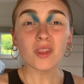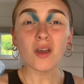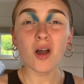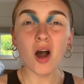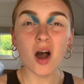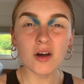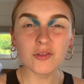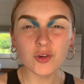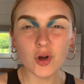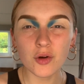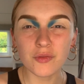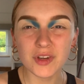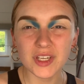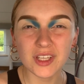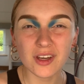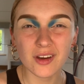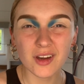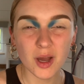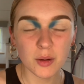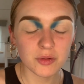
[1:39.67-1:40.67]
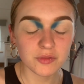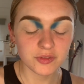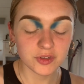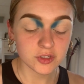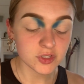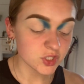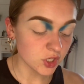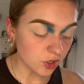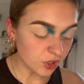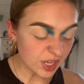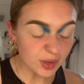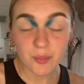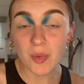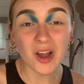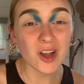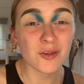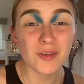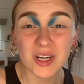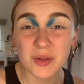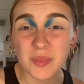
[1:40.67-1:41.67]
I've got a video coming for you soon. It
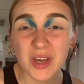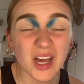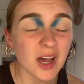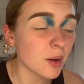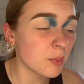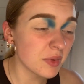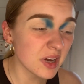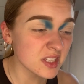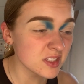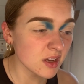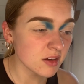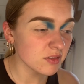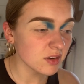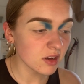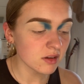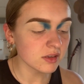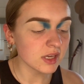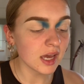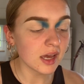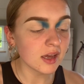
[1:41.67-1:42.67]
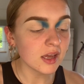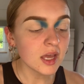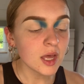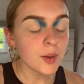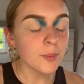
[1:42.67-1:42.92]
might already be up, I don't know yet,